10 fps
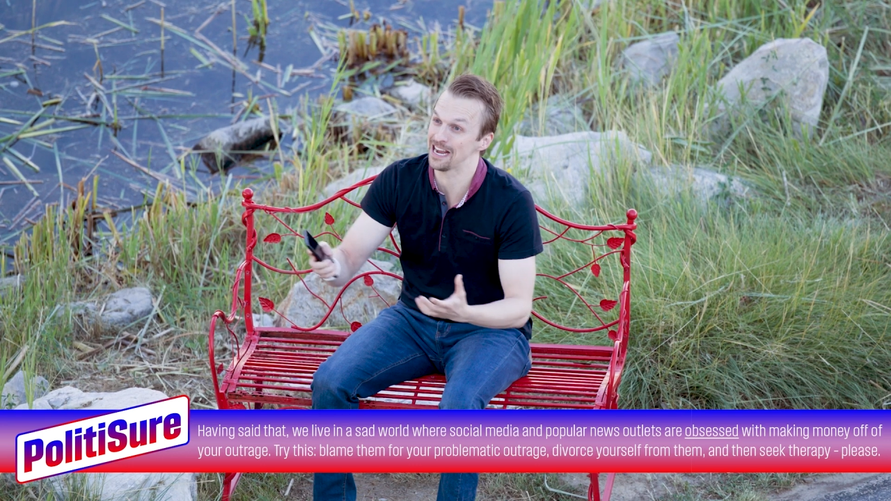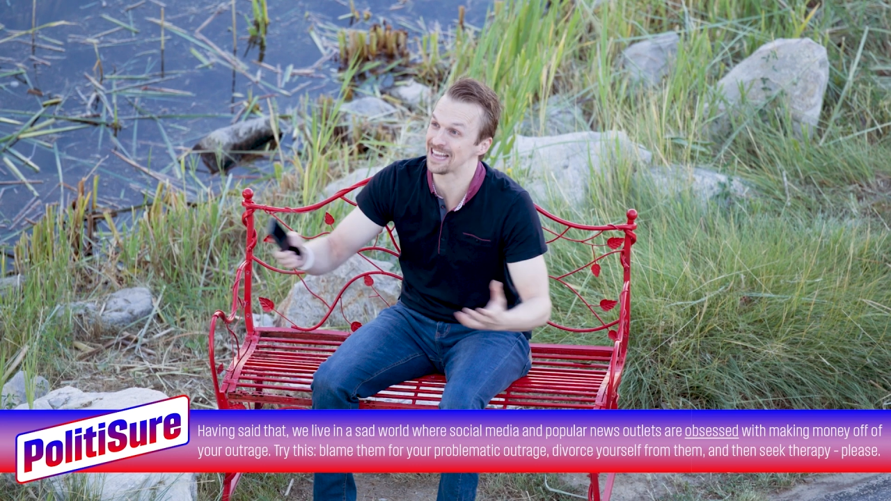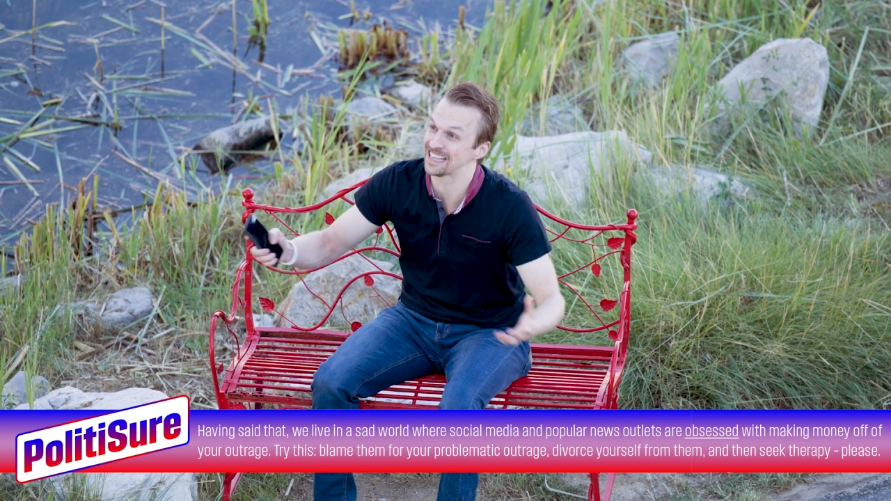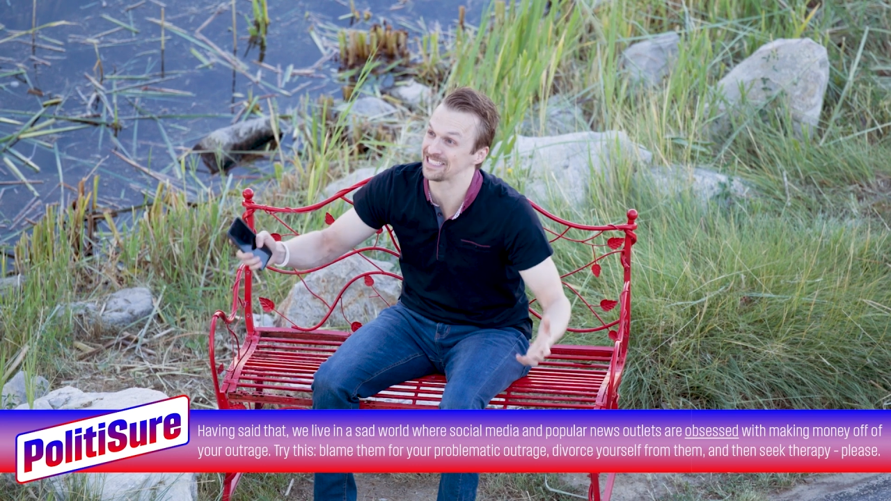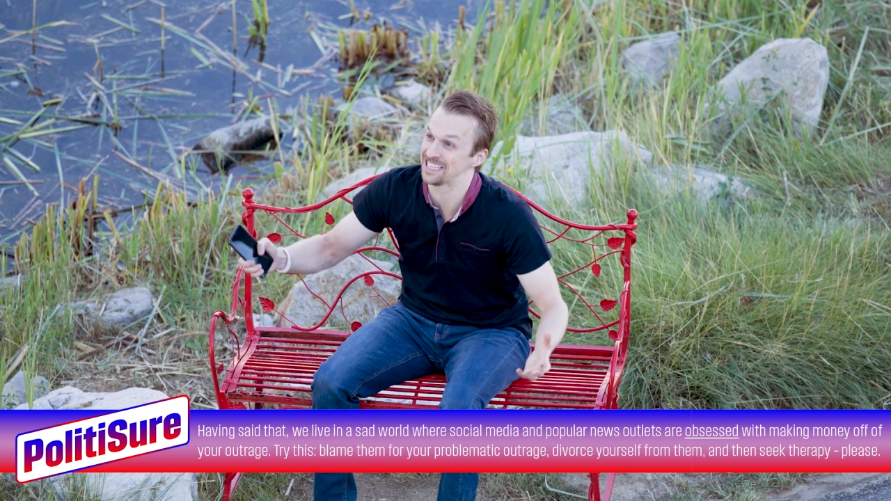I
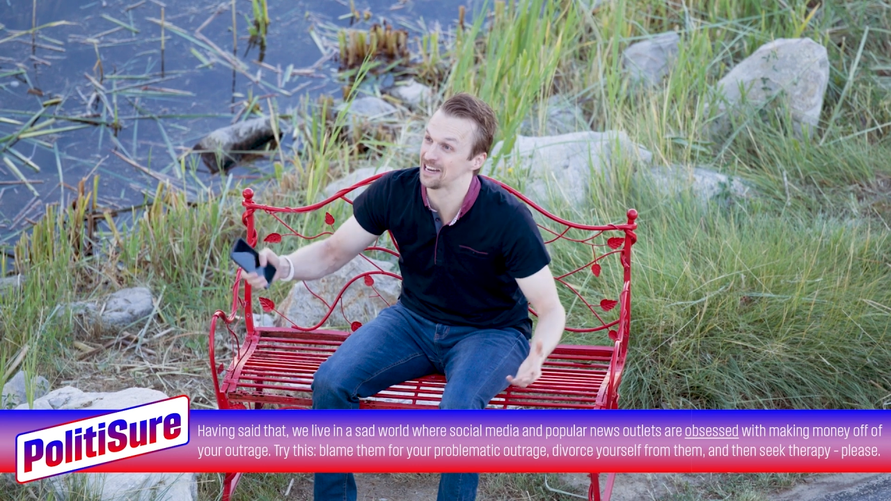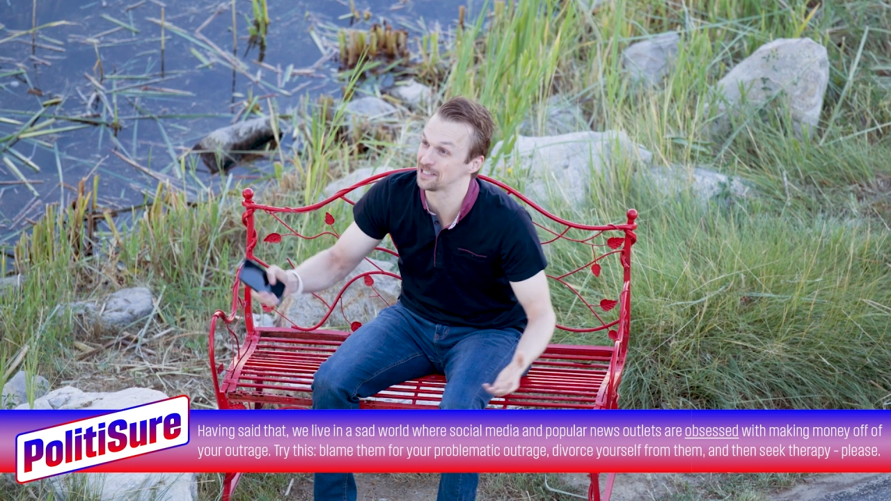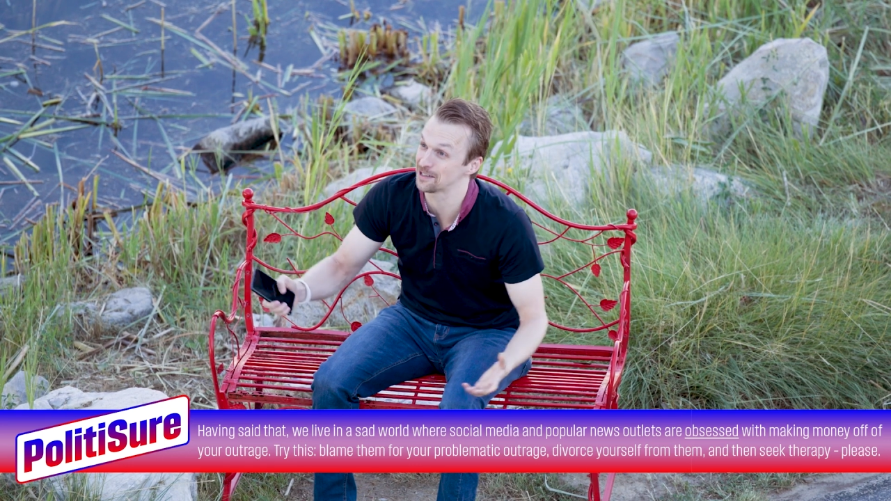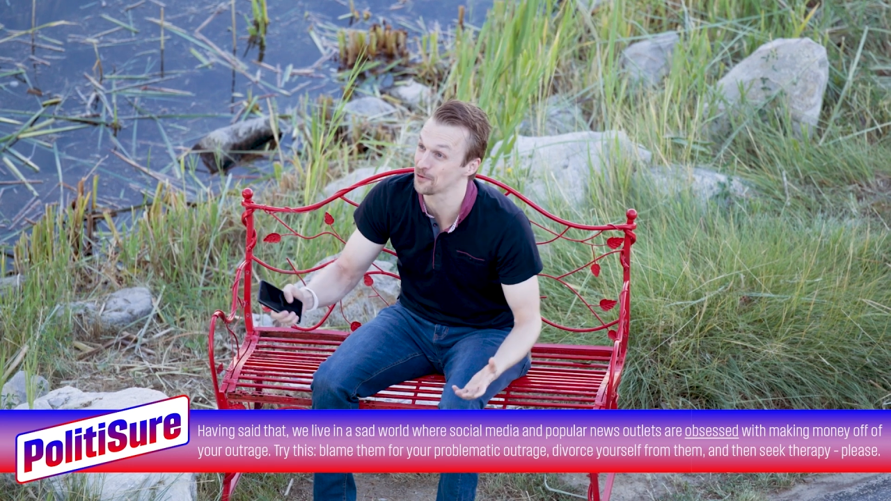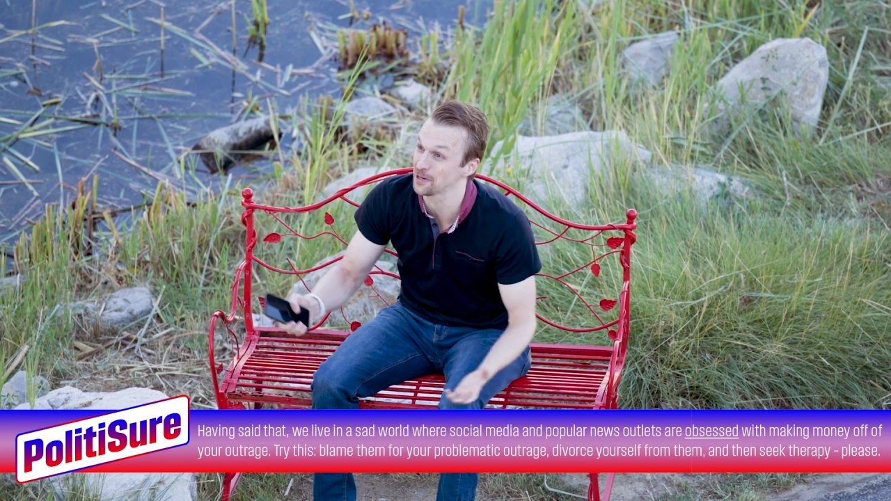like the sound
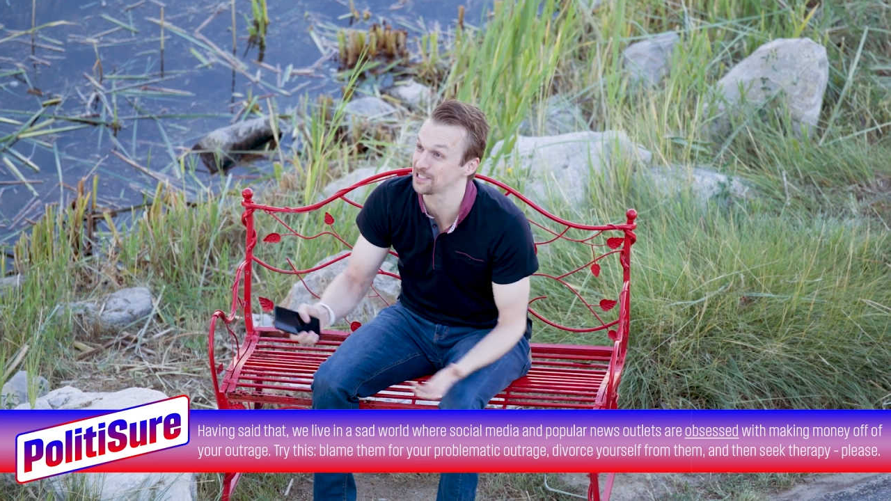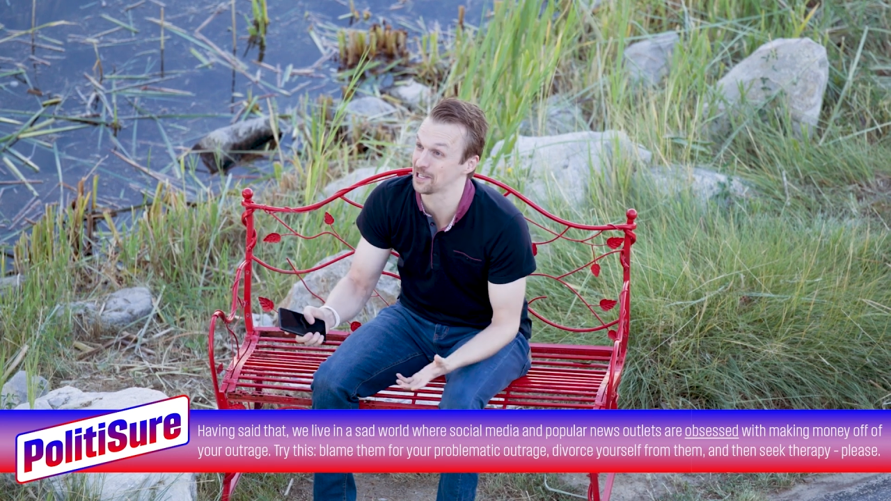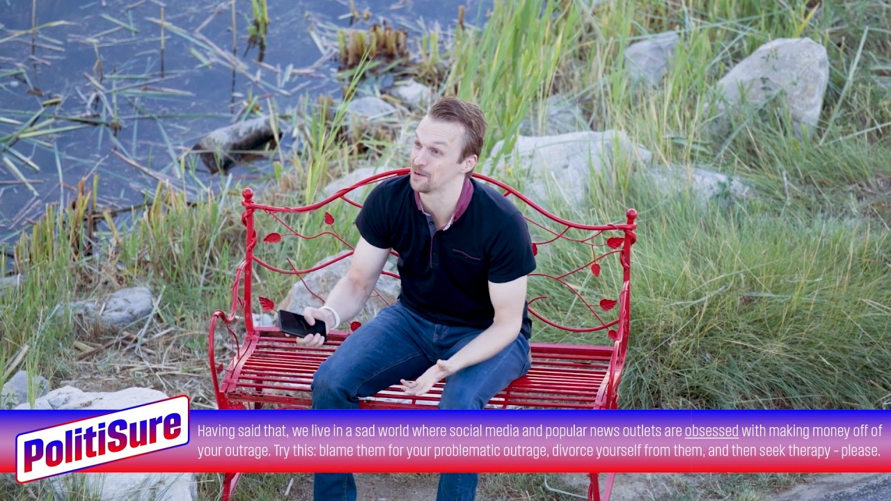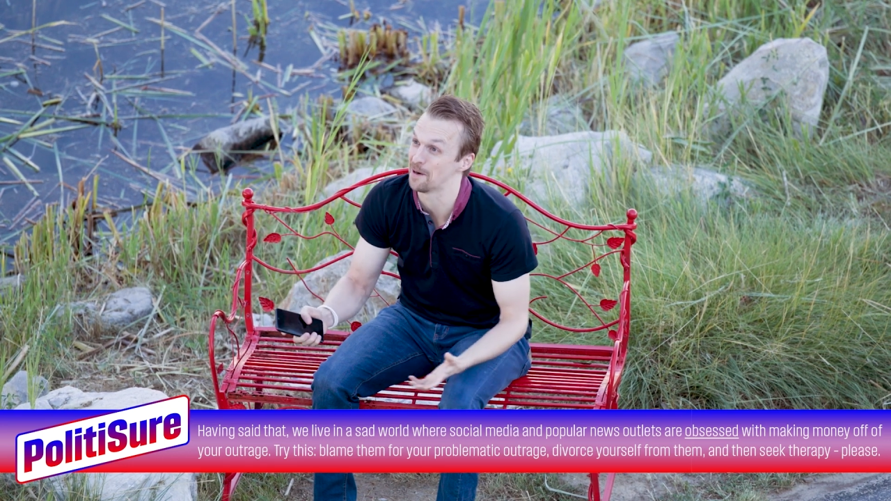of your voice so